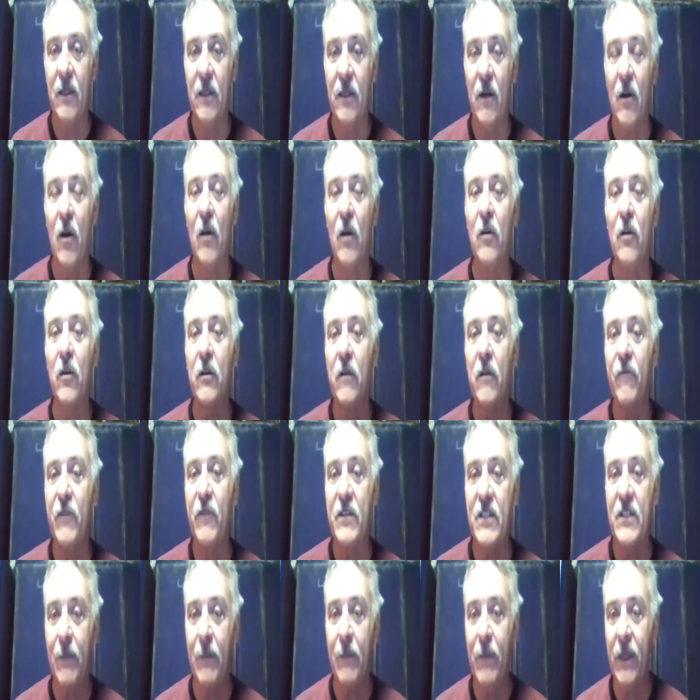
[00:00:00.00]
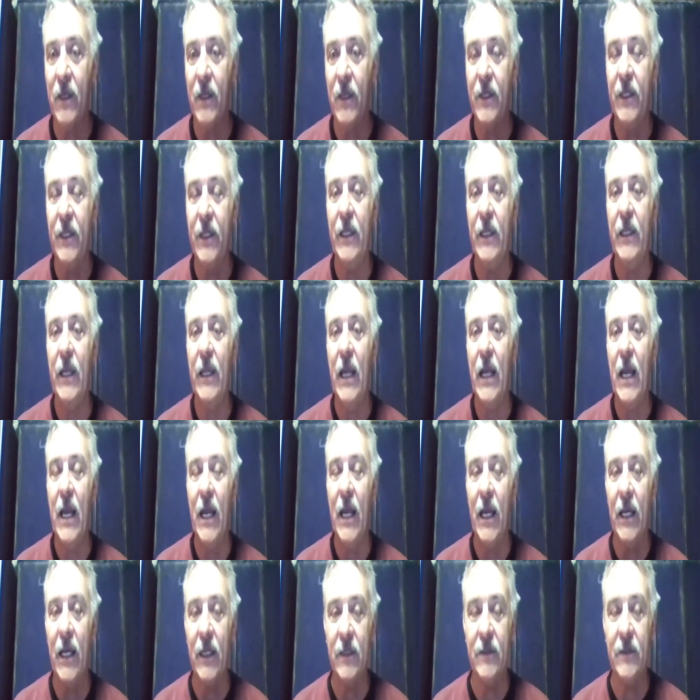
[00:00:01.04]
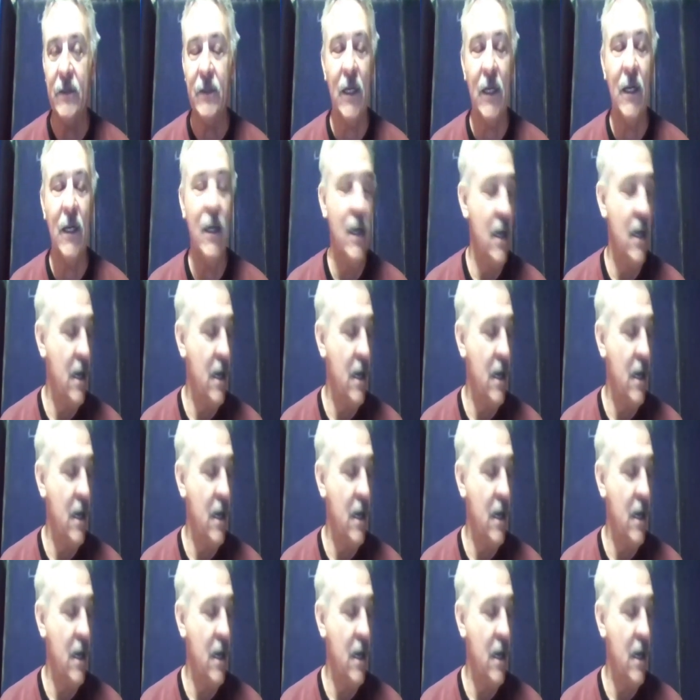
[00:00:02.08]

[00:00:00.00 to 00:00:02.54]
are looking for stability and